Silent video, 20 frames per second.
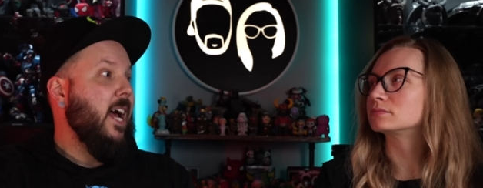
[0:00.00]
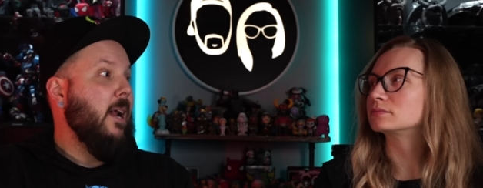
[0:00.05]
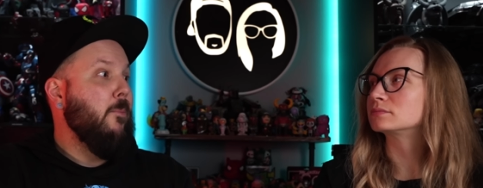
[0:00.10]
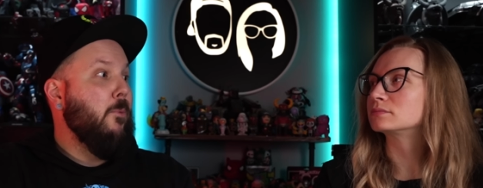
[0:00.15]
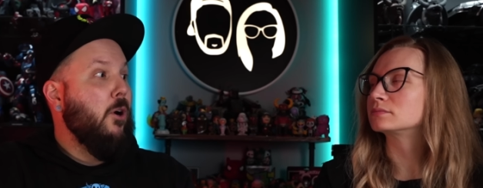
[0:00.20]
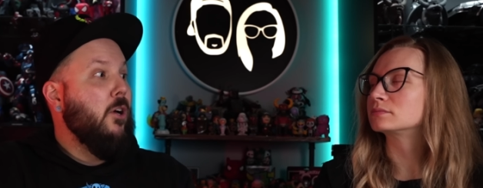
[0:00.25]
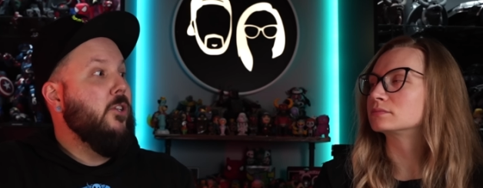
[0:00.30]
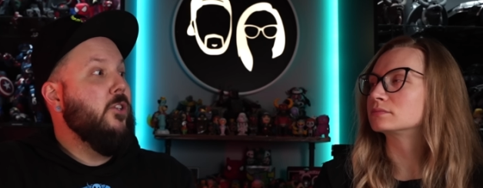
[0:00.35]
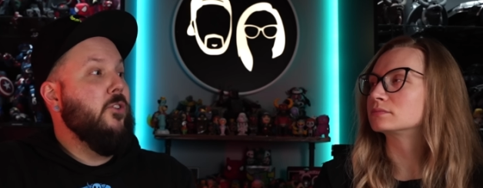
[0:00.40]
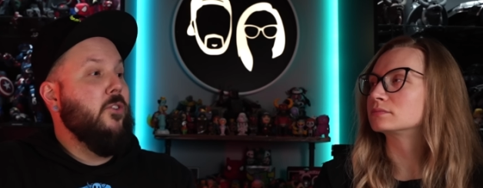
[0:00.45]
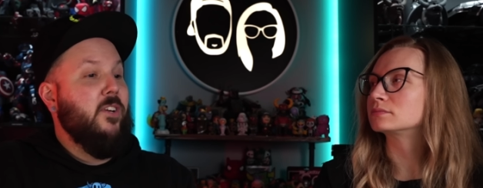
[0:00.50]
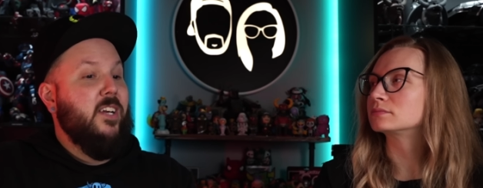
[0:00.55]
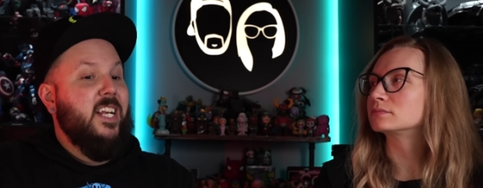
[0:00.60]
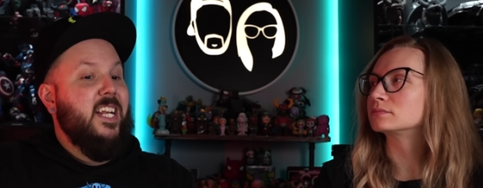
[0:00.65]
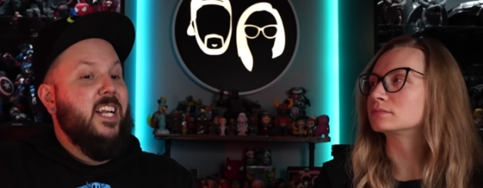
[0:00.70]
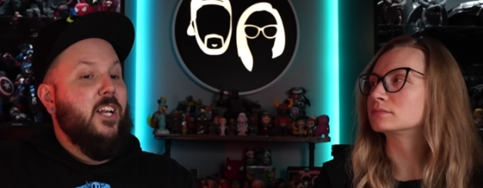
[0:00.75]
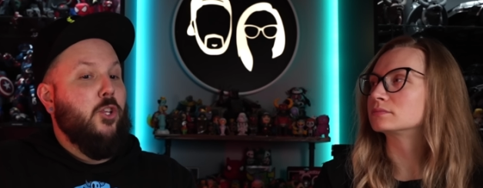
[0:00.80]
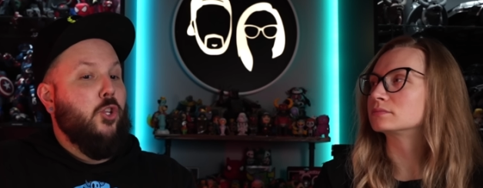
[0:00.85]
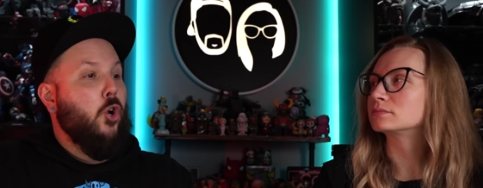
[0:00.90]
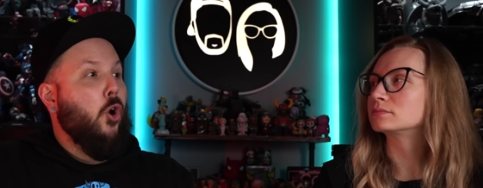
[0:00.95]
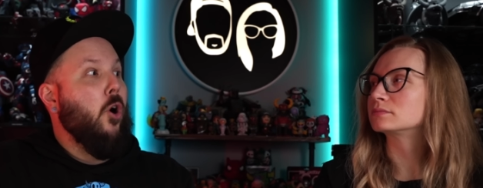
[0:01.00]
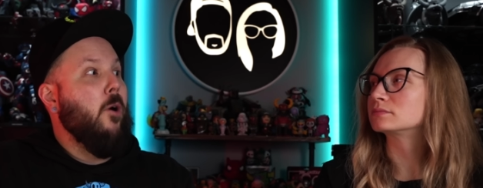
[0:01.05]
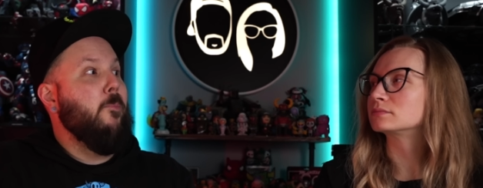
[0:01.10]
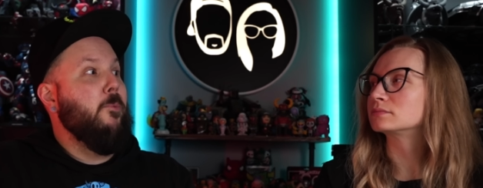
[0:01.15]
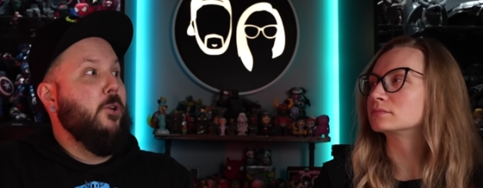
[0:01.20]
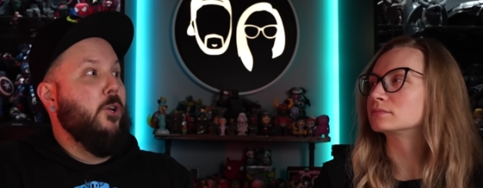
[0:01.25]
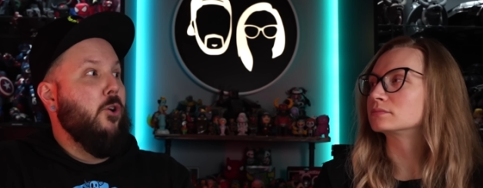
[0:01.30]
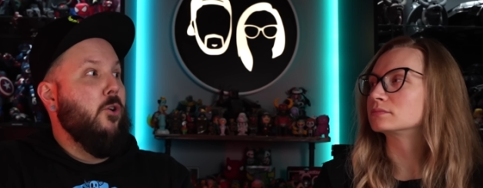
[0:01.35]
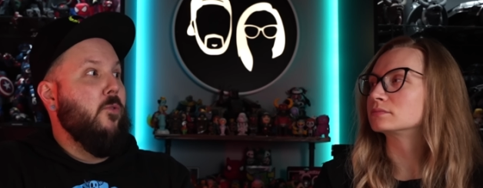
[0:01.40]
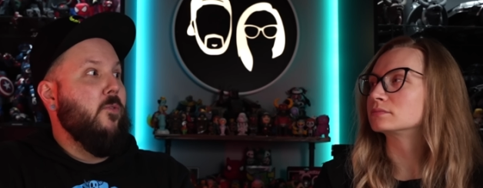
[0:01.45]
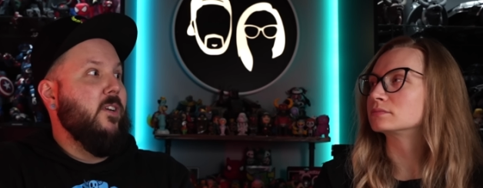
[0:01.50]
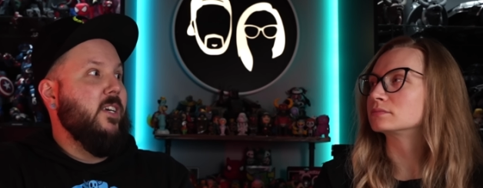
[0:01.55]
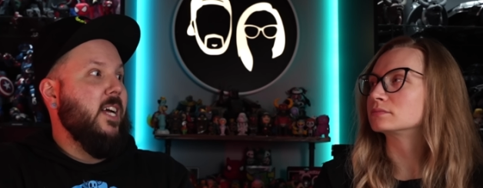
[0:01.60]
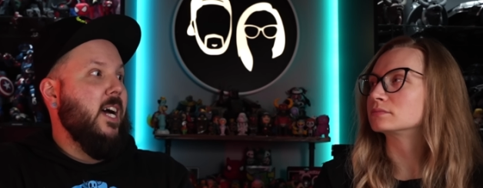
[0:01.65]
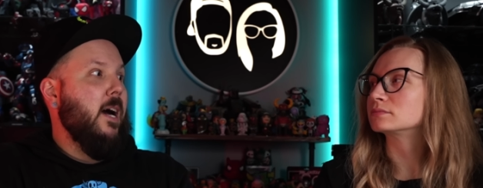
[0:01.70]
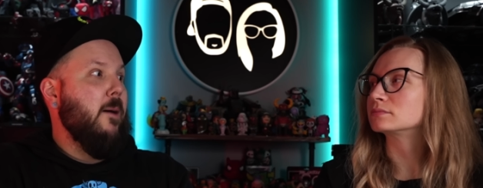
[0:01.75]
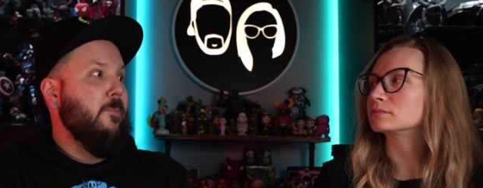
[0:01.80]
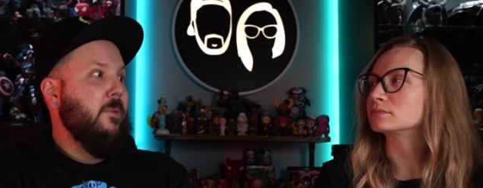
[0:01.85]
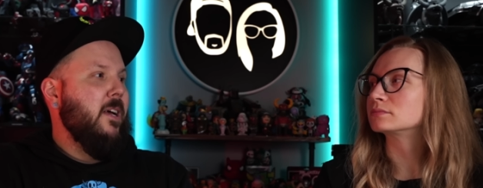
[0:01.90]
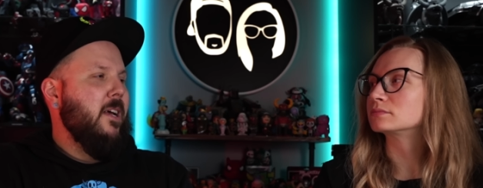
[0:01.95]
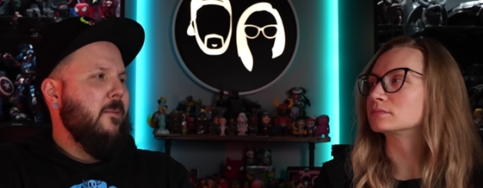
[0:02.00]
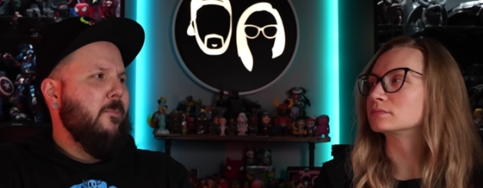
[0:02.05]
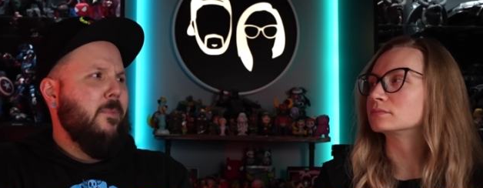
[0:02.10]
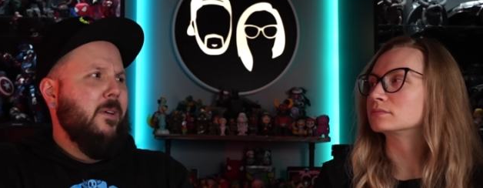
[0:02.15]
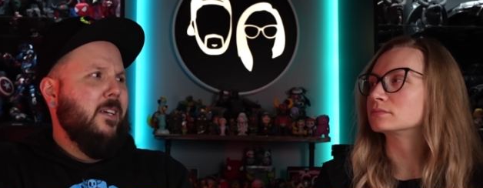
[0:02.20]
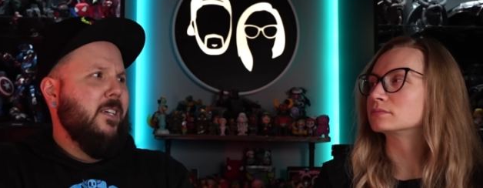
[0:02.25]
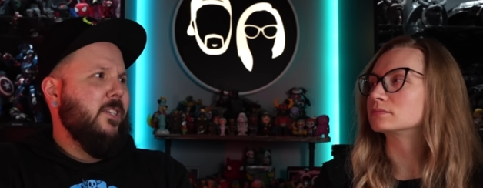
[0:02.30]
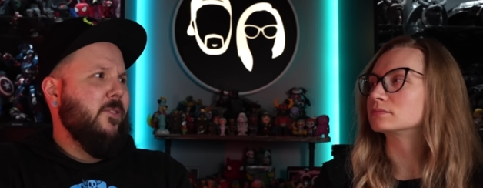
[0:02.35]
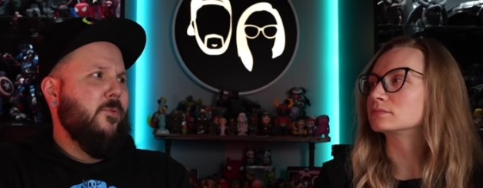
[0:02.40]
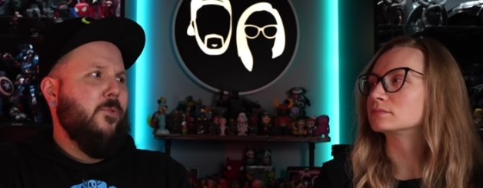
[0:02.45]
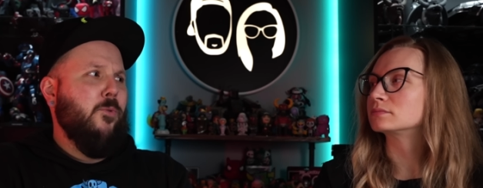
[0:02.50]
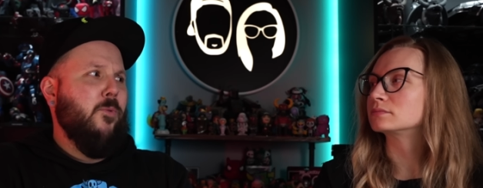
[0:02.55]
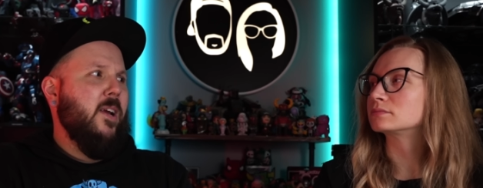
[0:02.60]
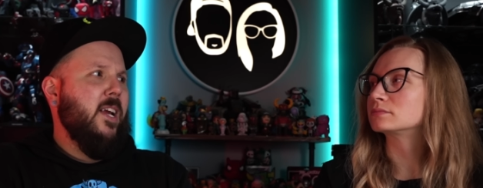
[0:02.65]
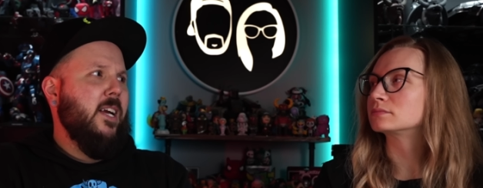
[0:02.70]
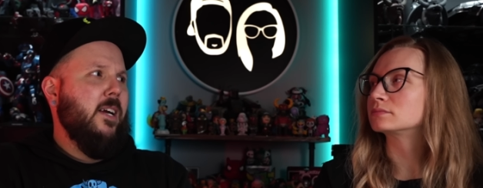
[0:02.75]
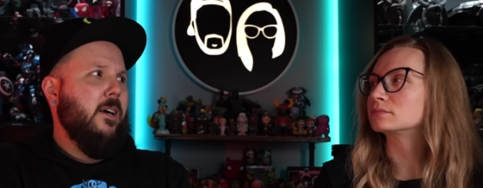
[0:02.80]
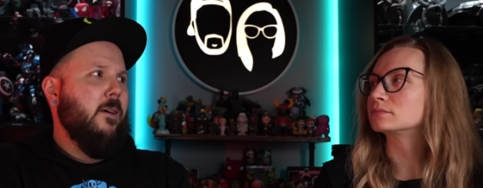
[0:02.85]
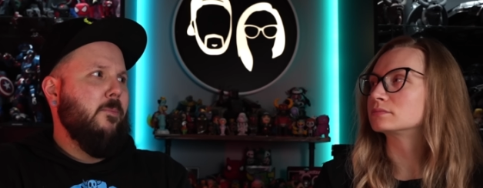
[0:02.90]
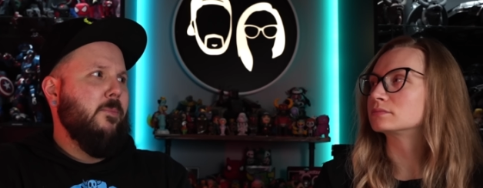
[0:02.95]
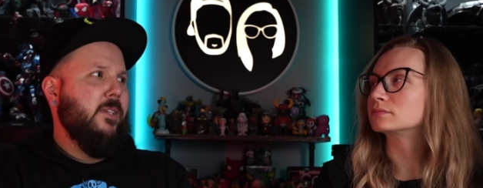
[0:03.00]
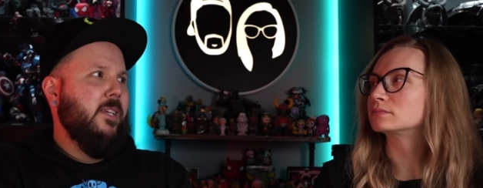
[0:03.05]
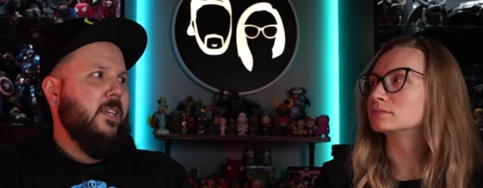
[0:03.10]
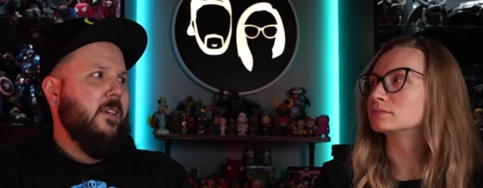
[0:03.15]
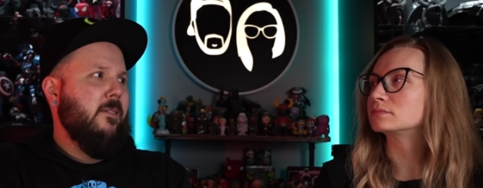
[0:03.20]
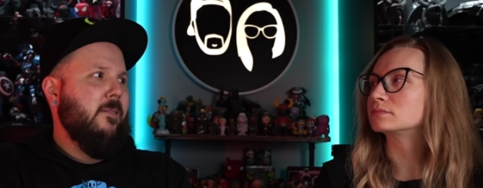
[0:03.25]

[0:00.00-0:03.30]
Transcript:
Speaker 1: And I'm also going to need a tarp to go over top because if the rain comes in,